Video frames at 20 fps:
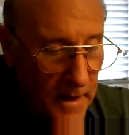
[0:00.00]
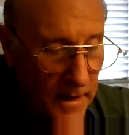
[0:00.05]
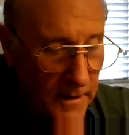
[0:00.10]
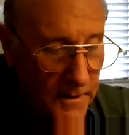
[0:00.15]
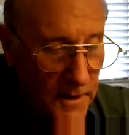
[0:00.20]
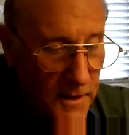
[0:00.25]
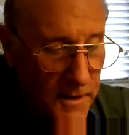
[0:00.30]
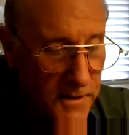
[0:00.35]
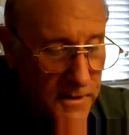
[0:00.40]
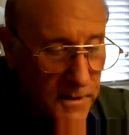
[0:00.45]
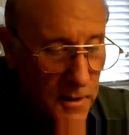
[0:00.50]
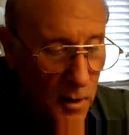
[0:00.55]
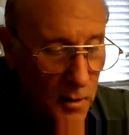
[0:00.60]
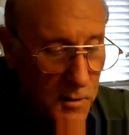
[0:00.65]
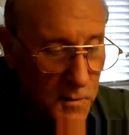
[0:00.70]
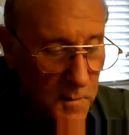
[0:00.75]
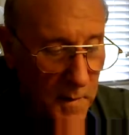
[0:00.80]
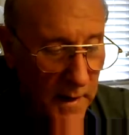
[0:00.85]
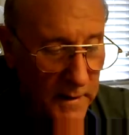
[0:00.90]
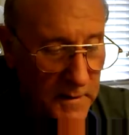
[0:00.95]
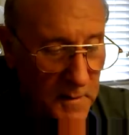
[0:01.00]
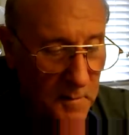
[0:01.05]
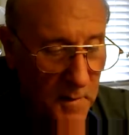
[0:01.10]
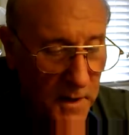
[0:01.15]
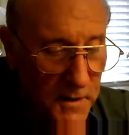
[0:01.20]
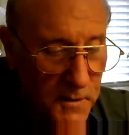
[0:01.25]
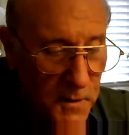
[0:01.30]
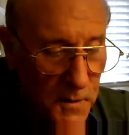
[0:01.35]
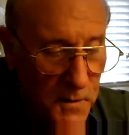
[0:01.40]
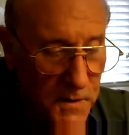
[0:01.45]
And then it talks about the
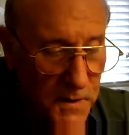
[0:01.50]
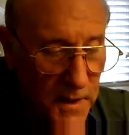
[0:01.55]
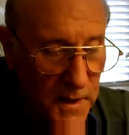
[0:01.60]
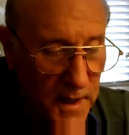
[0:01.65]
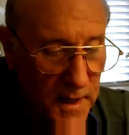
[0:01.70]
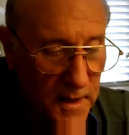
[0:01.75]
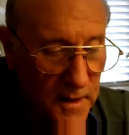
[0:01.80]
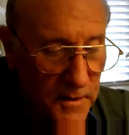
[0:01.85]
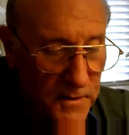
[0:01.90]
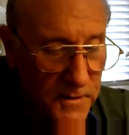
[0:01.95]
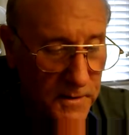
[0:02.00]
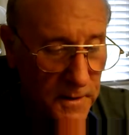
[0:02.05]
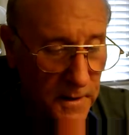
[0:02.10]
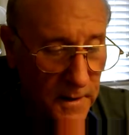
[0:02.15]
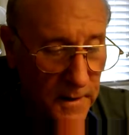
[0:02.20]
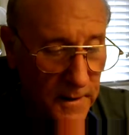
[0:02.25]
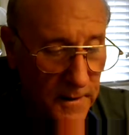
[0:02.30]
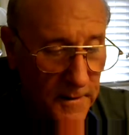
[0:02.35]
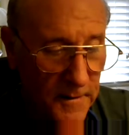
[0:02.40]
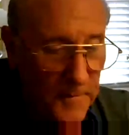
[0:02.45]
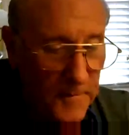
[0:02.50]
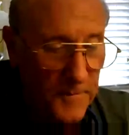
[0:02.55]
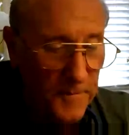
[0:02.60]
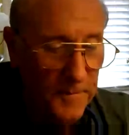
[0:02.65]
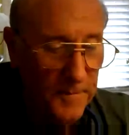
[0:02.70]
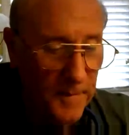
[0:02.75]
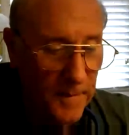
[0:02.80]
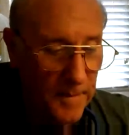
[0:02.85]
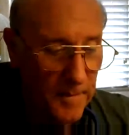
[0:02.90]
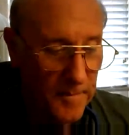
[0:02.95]
muscle cells
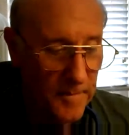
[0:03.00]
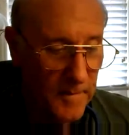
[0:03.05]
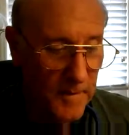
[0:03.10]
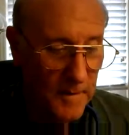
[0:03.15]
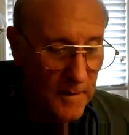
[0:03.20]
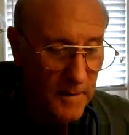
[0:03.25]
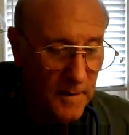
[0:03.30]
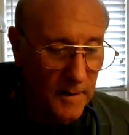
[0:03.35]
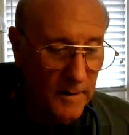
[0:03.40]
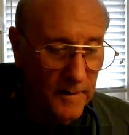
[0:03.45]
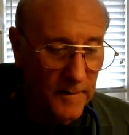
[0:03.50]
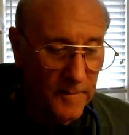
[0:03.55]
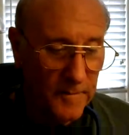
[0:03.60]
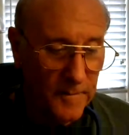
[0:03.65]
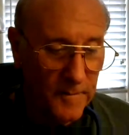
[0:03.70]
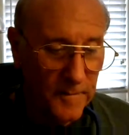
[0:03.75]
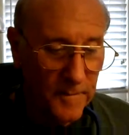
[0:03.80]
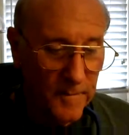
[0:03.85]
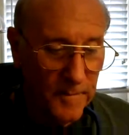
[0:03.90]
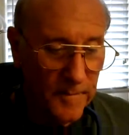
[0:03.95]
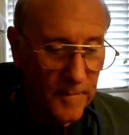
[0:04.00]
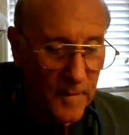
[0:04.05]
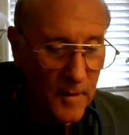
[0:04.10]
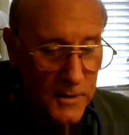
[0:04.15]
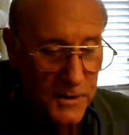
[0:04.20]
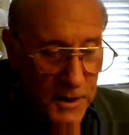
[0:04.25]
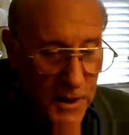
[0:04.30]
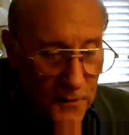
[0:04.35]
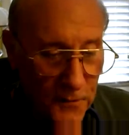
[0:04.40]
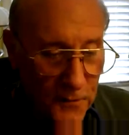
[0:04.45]
are
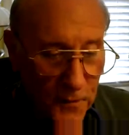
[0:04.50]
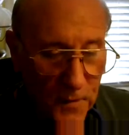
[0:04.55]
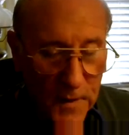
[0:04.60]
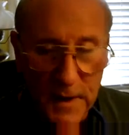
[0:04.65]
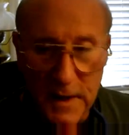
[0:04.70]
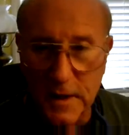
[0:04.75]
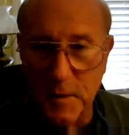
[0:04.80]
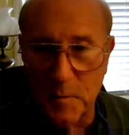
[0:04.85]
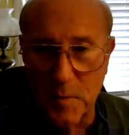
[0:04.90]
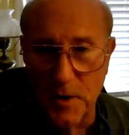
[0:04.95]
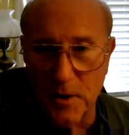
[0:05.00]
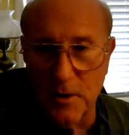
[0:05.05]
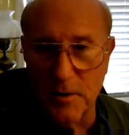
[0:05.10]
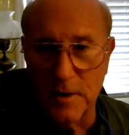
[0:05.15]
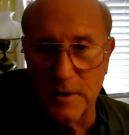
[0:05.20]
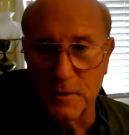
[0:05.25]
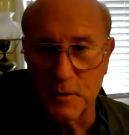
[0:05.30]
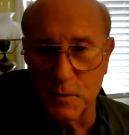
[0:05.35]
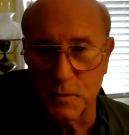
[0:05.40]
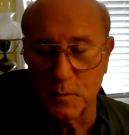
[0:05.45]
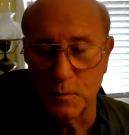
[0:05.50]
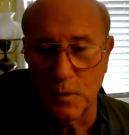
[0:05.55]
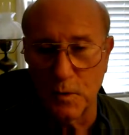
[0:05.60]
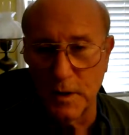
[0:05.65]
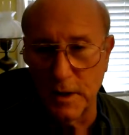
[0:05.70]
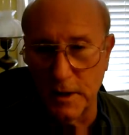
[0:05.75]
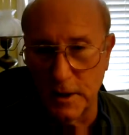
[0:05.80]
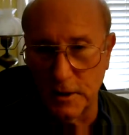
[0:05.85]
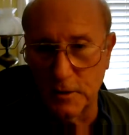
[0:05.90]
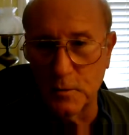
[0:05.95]
different in appearance. We'll
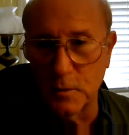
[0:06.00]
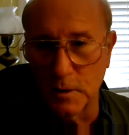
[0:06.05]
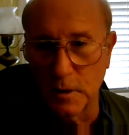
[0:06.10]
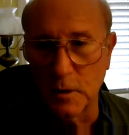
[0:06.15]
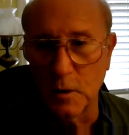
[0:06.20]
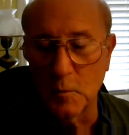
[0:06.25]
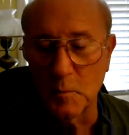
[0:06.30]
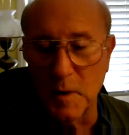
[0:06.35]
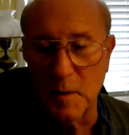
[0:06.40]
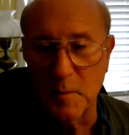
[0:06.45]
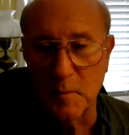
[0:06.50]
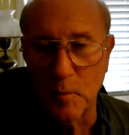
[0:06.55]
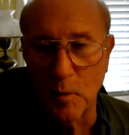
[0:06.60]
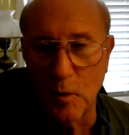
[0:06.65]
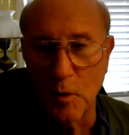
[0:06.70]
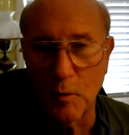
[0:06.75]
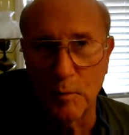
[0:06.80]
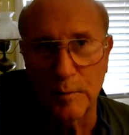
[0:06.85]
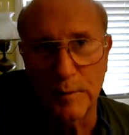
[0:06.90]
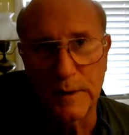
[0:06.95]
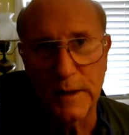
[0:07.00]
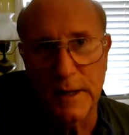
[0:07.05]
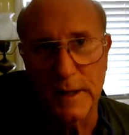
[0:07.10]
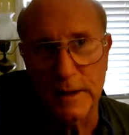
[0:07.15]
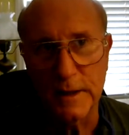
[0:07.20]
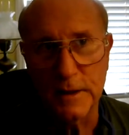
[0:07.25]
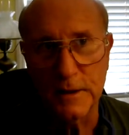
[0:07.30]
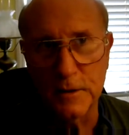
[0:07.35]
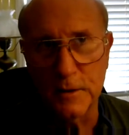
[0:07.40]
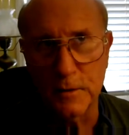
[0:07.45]
get into it a little bit more when we get
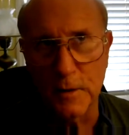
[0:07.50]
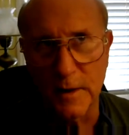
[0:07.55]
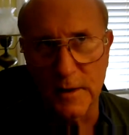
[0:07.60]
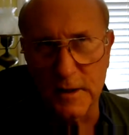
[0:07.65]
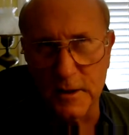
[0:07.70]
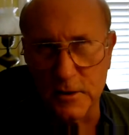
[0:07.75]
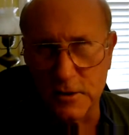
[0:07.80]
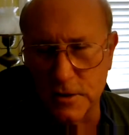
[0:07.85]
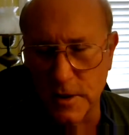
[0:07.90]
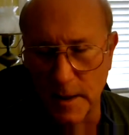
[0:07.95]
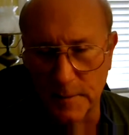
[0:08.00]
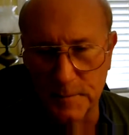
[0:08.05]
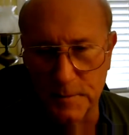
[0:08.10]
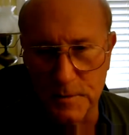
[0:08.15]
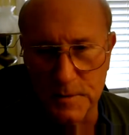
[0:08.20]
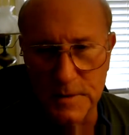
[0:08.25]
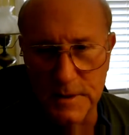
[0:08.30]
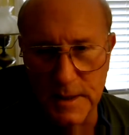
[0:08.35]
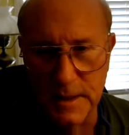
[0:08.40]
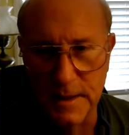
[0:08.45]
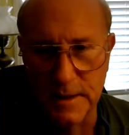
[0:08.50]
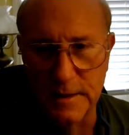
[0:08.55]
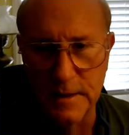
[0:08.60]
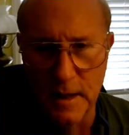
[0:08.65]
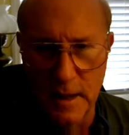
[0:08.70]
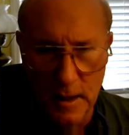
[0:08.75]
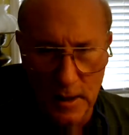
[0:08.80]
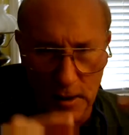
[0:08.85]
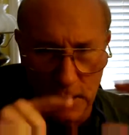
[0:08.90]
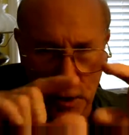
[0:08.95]
into, I think it's chapter 10,
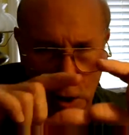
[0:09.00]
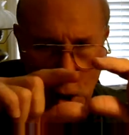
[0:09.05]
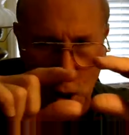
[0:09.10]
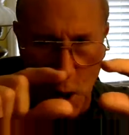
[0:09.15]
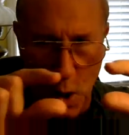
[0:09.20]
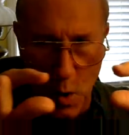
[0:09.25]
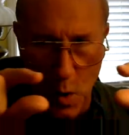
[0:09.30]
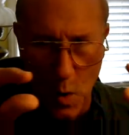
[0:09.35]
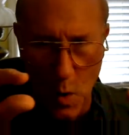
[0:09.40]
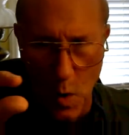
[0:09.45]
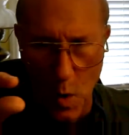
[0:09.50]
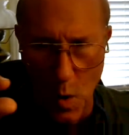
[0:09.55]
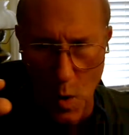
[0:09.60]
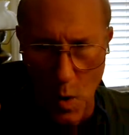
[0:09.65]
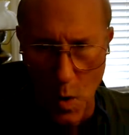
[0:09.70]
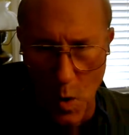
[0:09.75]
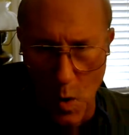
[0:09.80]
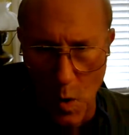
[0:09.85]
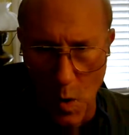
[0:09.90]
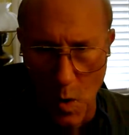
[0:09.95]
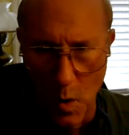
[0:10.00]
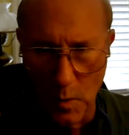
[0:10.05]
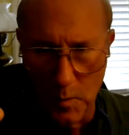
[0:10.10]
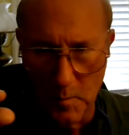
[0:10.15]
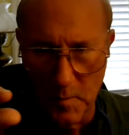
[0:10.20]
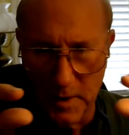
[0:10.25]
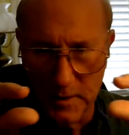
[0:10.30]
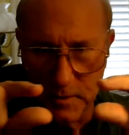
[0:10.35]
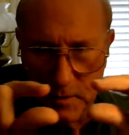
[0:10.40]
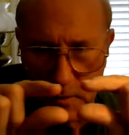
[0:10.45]
long
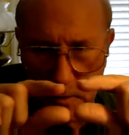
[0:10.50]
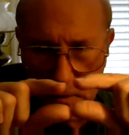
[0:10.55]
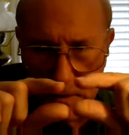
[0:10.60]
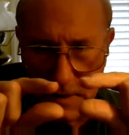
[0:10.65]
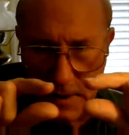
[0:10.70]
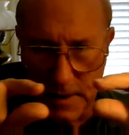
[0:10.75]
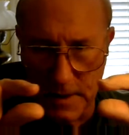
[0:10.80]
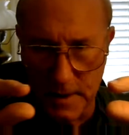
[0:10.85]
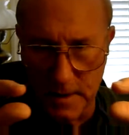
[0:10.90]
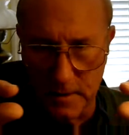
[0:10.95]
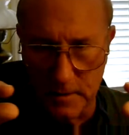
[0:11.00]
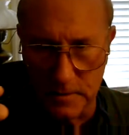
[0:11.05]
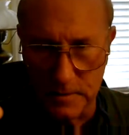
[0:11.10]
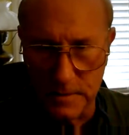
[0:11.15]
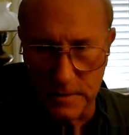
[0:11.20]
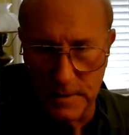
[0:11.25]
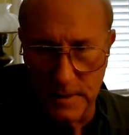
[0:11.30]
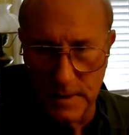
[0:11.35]
muscle cells.